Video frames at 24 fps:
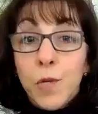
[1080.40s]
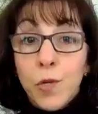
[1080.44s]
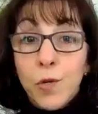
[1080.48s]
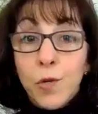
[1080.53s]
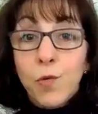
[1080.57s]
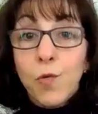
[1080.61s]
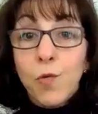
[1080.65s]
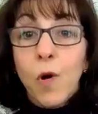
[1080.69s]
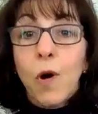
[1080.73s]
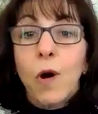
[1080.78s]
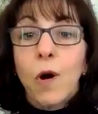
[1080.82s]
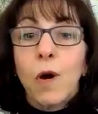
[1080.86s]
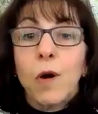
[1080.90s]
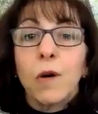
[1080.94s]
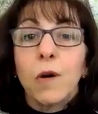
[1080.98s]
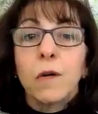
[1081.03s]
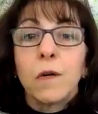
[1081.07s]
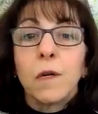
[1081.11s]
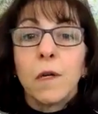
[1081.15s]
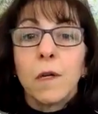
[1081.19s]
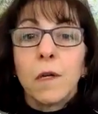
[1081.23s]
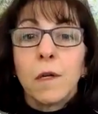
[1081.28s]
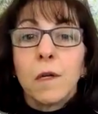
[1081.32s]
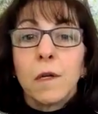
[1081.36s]
you
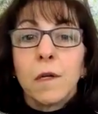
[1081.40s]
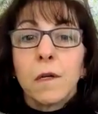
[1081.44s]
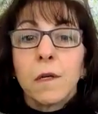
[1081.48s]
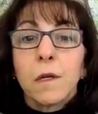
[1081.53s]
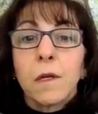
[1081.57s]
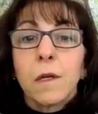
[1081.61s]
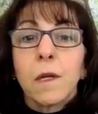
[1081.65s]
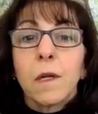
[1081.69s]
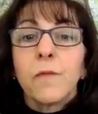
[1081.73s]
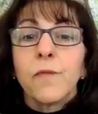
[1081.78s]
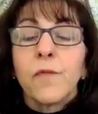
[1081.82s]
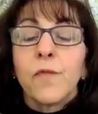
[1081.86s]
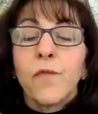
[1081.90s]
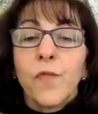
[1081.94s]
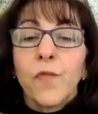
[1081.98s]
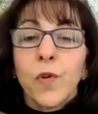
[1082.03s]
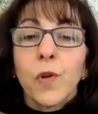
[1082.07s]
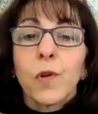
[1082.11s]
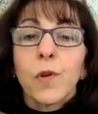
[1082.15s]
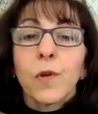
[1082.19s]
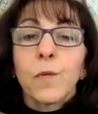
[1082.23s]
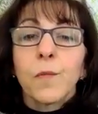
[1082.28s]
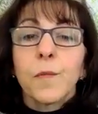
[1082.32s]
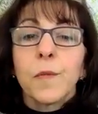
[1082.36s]
all
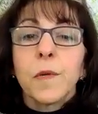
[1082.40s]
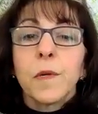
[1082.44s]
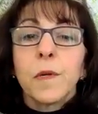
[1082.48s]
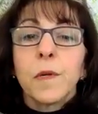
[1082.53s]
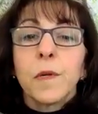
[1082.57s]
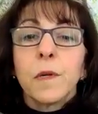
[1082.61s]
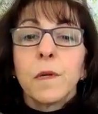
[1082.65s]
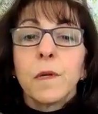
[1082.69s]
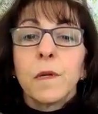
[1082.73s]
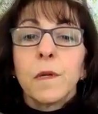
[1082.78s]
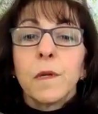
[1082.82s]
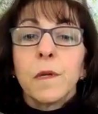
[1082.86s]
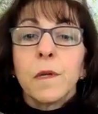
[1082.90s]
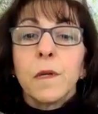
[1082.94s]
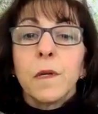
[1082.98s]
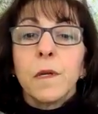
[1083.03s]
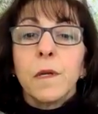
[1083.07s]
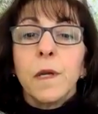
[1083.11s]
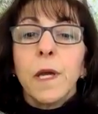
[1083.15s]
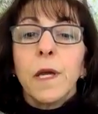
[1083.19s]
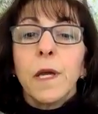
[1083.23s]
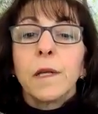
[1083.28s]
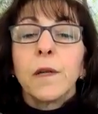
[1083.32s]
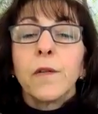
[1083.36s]
confirm
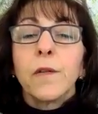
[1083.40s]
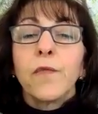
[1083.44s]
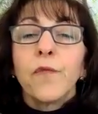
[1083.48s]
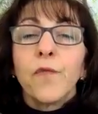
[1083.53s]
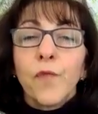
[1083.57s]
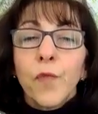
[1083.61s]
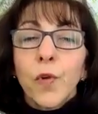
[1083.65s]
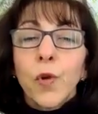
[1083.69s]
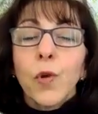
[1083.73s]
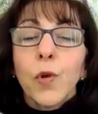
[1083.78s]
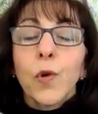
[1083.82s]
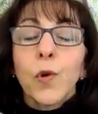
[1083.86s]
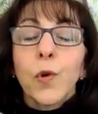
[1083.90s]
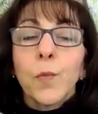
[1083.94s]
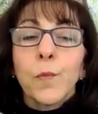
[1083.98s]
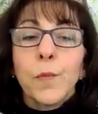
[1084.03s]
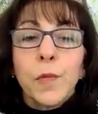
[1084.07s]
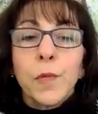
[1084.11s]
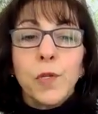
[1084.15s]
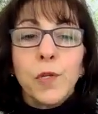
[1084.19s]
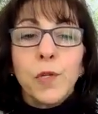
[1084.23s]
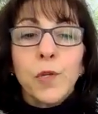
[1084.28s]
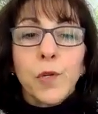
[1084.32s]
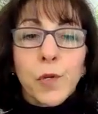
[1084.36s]
and affirm
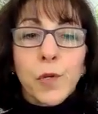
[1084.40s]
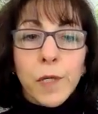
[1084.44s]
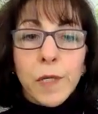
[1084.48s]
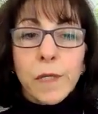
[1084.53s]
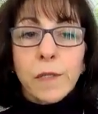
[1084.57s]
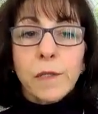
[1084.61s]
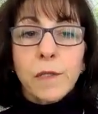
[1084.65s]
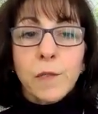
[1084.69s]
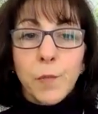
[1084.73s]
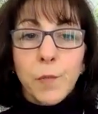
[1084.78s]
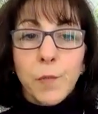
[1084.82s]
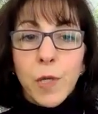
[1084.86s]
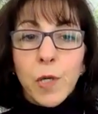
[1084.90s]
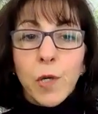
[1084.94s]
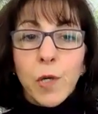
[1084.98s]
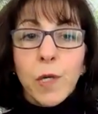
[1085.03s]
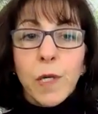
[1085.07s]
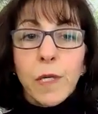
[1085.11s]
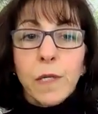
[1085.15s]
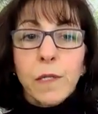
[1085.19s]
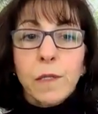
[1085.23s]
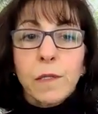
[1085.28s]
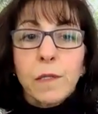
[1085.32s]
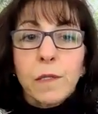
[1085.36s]
your
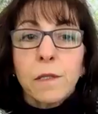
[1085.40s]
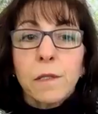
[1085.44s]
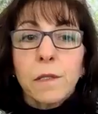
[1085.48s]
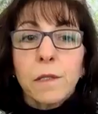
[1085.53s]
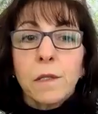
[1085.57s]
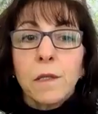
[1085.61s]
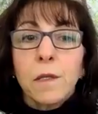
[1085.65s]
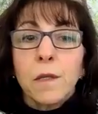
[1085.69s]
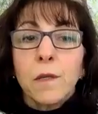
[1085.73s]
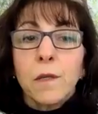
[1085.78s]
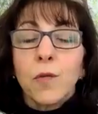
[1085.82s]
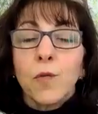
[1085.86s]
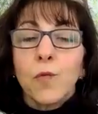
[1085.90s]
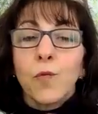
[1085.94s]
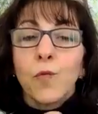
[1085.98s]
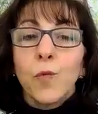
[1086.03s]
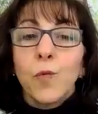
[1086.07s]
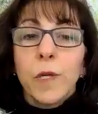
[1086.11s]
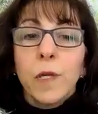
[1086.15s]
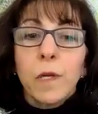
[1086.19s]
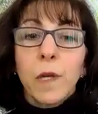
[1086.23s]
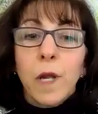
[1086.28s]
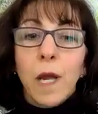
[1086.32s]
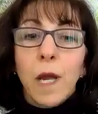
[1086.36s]
experience.
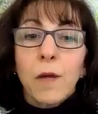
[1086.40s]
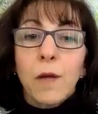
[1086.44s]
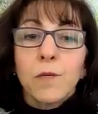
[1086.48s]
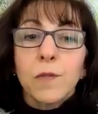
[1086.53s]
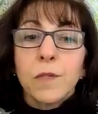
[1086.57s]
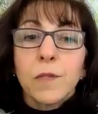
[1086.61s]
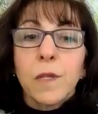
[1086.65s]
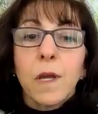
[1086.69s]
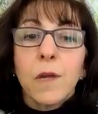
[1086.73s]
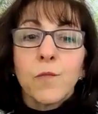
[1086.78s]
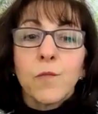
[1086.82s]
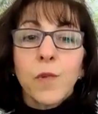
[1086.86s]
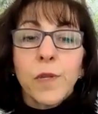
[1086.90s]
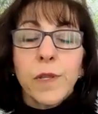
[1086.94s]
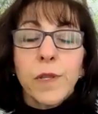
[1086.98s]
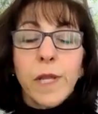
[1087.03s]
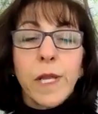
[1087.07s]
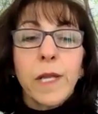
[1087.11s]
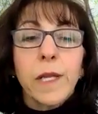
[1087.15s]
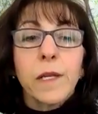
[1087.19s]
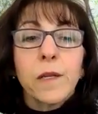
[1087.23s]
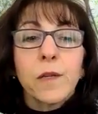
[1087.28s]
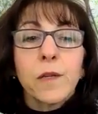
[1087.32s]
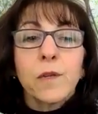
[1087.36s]
When I was on with
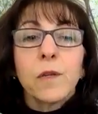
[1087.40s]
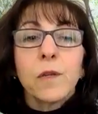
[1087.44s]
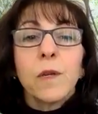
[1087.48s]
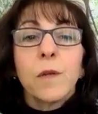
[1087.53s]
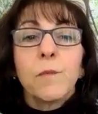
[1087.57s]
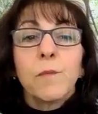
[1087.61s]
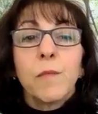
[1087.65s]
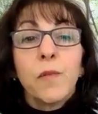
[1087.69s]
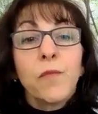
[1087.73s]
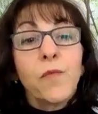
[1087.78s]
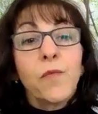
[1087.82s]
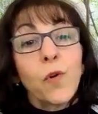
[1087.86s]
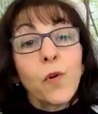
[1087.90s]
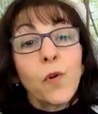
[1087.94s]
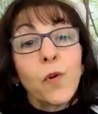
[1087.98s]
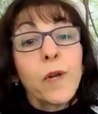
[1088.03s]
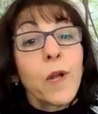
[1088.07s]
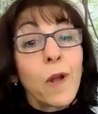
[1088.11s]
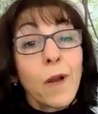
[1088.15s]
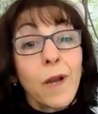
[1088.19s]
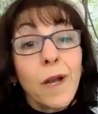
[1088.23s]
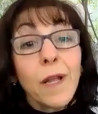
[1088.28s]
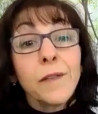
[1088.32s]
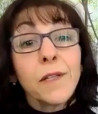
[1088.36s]
Anne before we
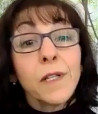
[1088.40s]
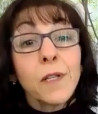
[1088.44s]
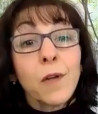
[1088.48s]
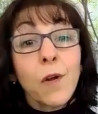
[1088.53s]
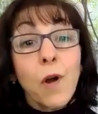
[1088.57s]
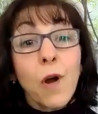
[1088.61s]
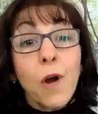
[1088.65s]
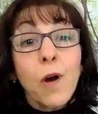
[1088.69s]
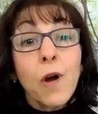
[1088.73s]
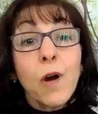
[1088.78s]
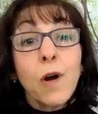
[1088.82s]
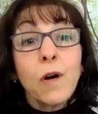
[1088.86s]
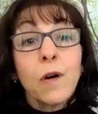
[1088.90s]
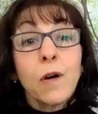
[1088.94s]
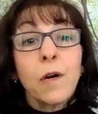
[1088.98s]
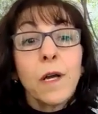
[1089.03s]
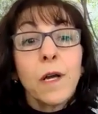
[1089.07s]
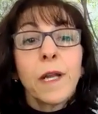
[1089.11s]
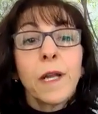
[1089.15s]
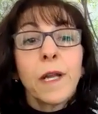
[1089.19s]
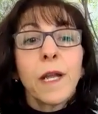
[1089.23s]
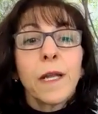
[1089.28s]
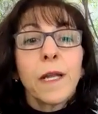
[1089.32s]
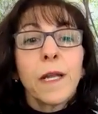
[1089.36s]
got on the call,
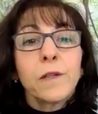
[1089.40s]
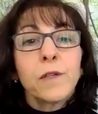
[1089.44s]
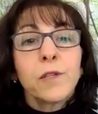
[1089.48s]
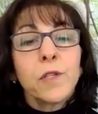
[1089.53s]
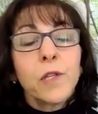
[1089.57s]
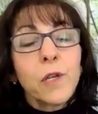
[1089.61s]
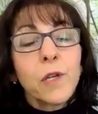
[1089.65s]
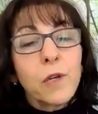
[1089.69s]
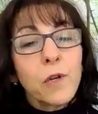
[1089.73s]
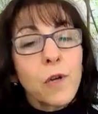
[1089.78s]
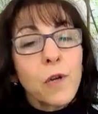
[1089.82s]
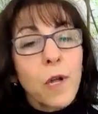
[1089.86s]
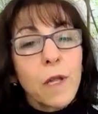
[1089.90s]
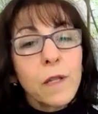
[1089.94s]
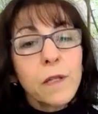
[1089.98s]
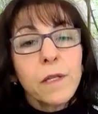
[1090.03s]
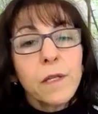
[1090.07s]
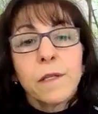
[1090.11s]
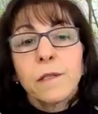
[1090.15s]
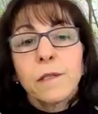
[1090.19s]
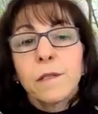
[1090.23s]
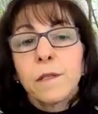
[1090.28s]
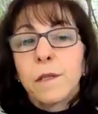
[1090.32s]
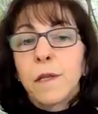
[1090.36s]
and I had shared all
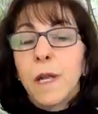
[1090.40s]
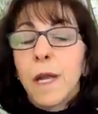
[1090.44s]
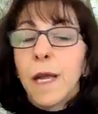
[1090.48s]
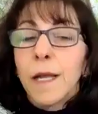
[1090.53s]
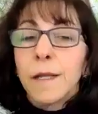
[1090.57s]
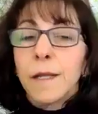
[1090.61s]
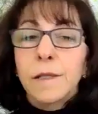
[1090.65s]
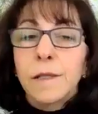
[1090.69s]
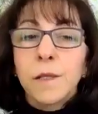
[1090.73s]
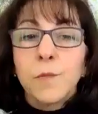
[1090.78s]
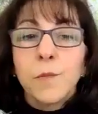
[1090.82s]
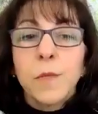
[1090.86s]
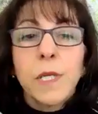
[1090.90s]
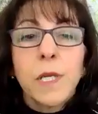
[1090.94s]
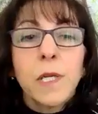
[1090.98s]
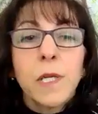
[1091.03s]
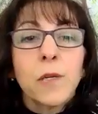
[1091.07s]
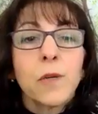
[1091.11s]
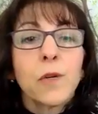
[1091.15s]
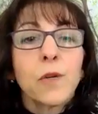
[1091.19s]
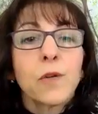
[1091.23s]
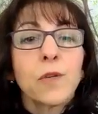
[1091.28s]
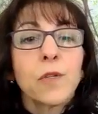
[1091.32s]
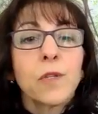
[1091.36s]
this and had some
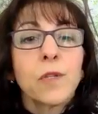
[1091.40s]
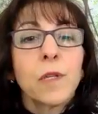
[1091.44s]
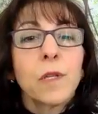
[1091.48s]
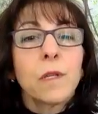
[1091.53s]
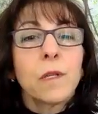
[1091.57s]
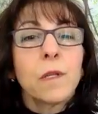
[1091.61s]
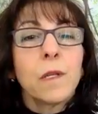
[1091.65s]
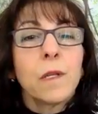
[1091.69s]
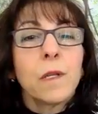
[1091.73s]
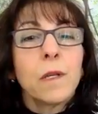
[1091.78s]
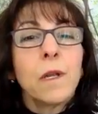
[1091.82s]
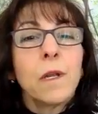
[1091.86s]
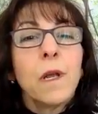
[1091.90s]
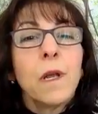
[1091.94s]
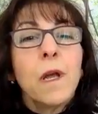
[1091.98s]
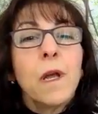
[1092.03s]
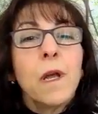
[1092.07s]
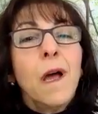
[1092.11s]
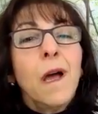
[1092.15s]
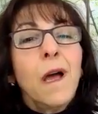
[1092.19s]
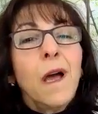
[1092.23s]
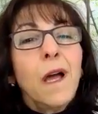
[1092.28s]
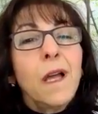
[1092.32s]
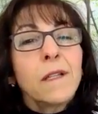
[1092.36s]
tears, and then
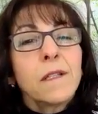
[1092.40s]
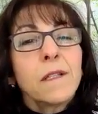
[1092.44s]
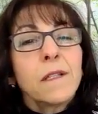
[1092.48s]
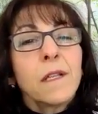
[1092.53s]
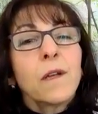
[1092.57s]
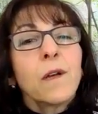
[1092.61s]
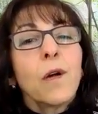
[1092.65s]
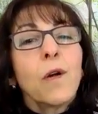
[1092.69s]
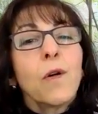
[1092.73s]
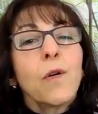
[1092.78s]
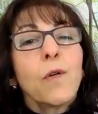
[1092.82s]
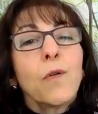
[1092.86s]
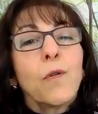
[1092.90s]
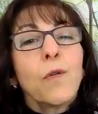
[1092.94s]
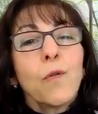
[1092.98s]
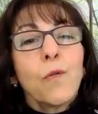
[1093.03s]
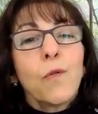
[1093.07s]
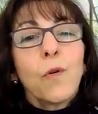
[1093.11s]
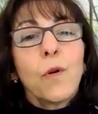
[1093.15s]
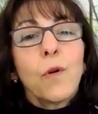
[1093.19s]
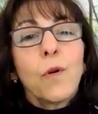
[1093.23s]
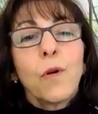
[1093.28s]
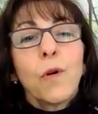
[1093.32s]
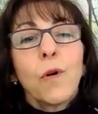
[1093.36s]
I said,
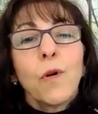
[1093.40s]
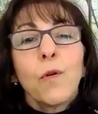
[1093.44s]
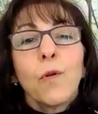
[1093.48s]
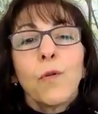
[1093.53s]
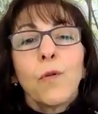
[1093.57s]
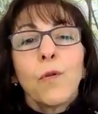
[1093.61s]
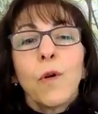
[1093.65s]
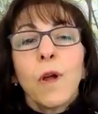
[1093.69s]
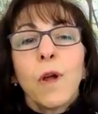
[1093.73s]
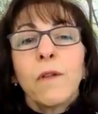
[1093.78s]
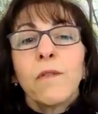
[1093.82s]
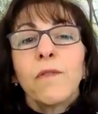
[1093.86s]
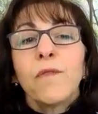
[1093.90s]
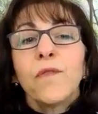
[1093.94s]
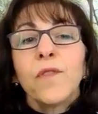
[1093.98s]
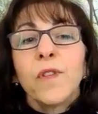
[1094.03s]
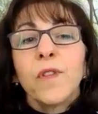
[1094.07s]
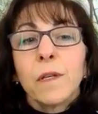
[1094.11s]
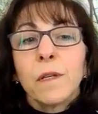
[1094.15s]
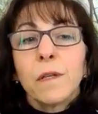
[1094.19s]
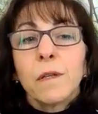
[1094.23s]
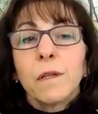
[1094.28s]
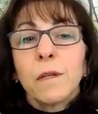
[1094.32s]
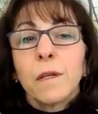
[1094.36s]
oh, I
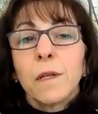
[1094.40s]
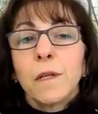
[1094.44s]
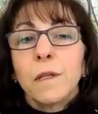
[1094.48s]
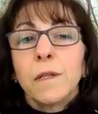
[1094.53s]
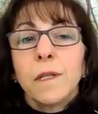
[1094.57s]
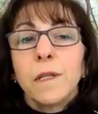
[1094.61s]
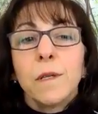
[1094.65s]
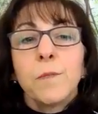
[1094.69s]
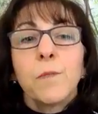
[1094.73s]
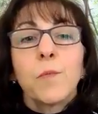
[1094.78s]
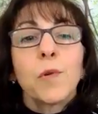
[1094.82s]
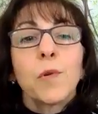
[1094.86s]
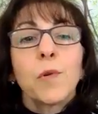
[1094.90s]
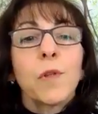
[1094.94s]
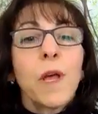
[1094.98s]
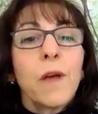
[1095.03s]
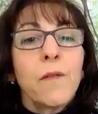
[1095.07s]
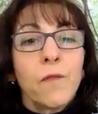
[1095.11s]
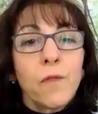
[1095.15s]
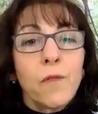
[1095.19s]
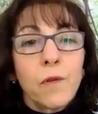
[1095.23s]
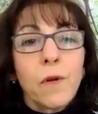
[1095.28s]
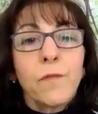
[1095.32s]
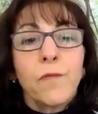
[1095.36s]
feel a deeper
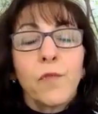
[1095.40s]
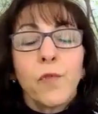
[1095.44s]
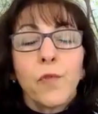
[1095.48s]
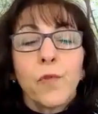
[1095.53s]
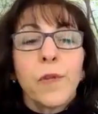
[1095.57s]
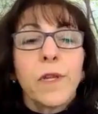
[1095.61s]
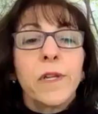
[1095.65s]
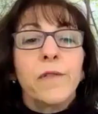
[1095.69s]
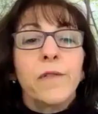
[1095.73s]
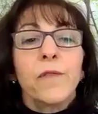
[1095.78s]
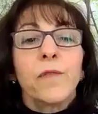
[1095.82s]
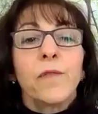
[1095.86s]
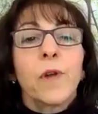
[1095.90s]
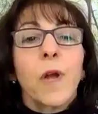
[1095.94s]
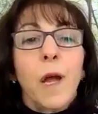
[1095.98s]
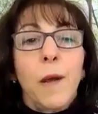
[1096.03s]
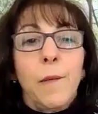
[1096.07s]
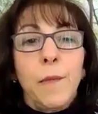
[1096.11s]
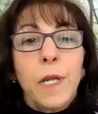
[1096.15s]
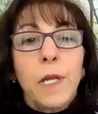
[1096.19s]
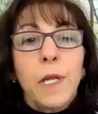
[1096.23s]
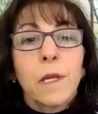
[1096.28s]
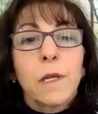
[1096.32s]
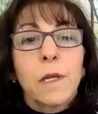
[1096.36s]
level of grief
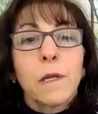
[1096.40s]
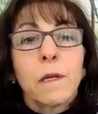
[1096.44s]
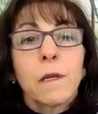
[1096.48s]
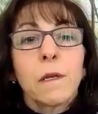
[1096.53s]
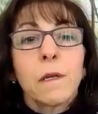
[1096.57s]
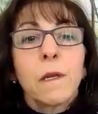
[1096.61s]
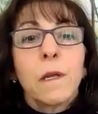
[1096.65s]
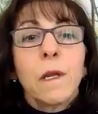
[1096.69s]
coming.